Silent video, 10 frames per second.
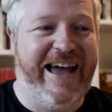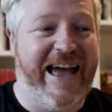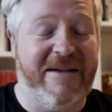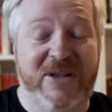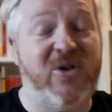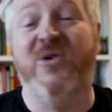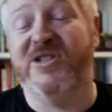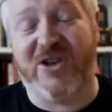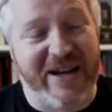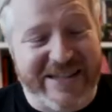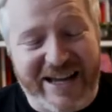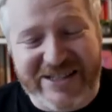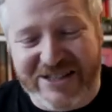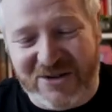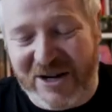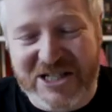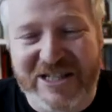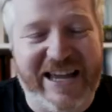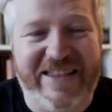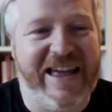Um, but no, sorry, to answer your
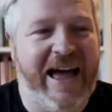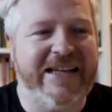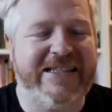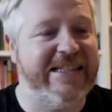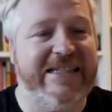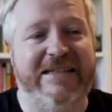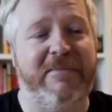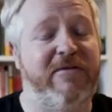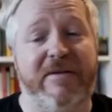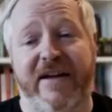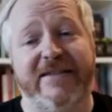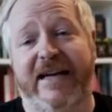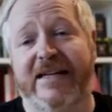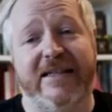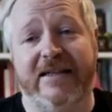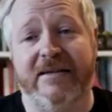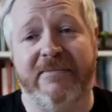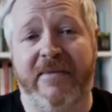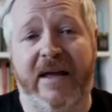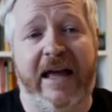question again, the I C T team have been fantastic at,
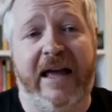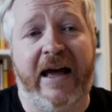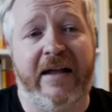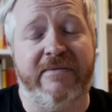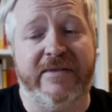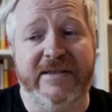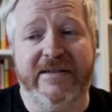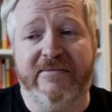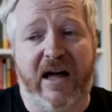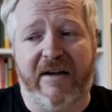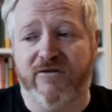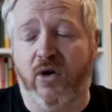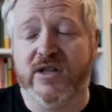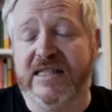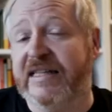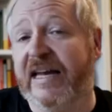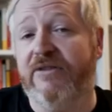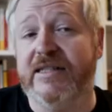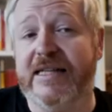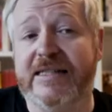uh, and I've not seen any
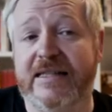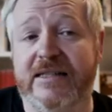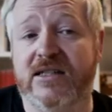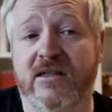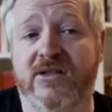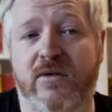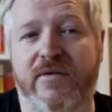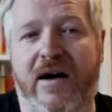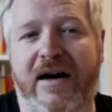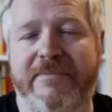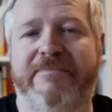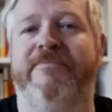resistance so far.